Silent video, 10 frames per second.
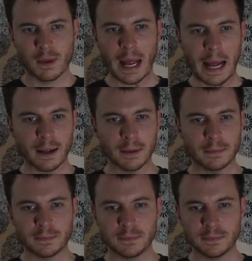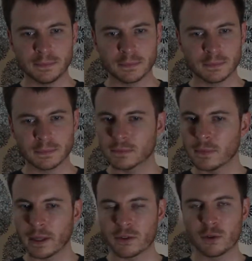not
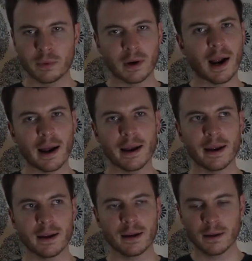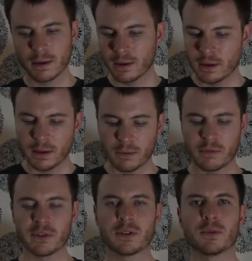like a super high
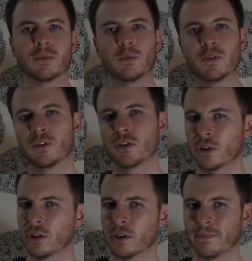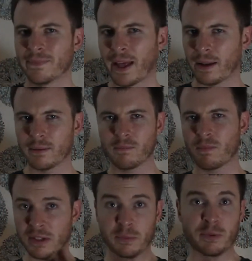residual sugar that
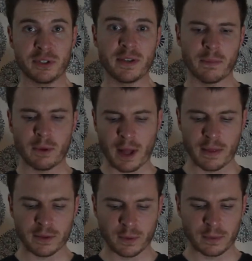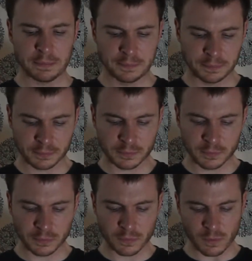is perceivable on this one,
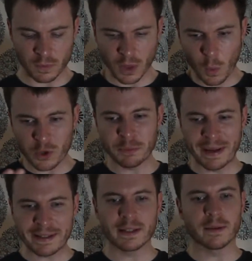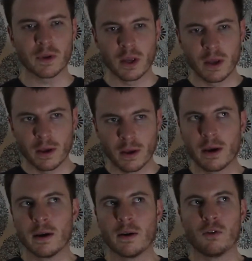which makes it
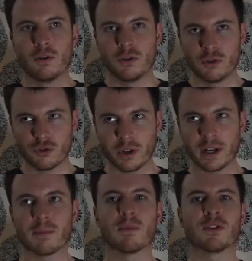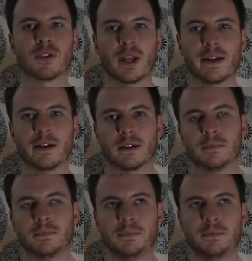drink much lighter,